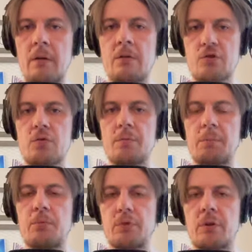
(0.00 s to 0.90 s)
should be
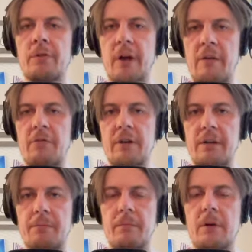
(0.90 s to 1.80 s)
put on every
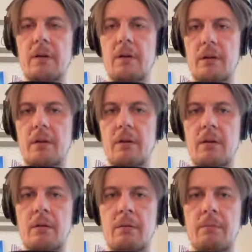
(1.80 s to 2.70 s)

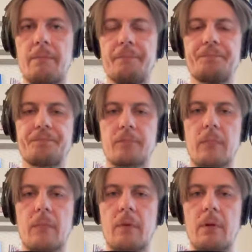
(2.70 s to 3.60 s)
um,
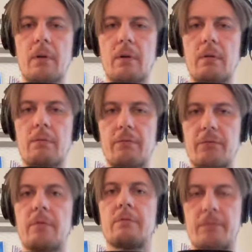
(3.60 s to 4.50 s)
mm,
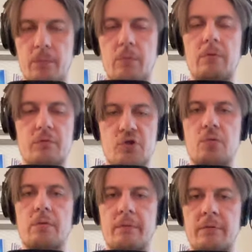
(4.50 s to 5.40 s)

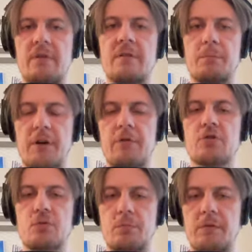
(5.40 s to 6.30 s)
should, this buffer
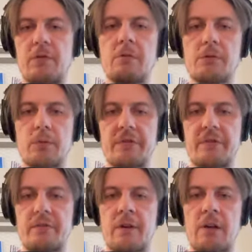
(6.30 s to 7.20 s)
should be filled with
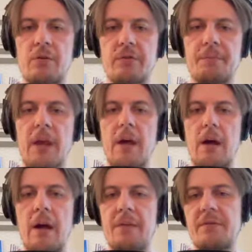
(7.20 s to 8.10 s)
these values.
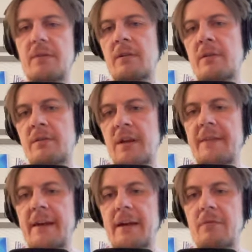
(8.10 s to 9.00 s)
And uh, then
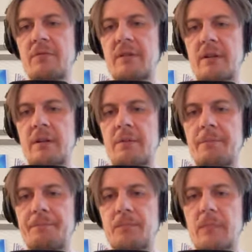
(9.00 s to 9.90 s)
I have the
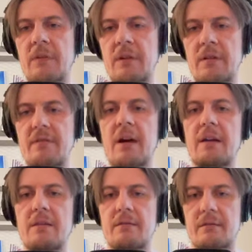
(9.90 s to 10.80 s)
the
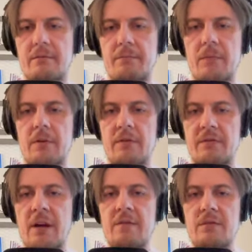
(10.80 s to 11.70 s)
size the
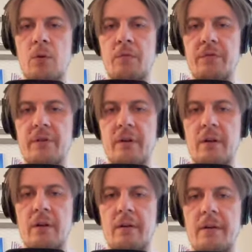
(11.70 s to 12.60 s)
size of the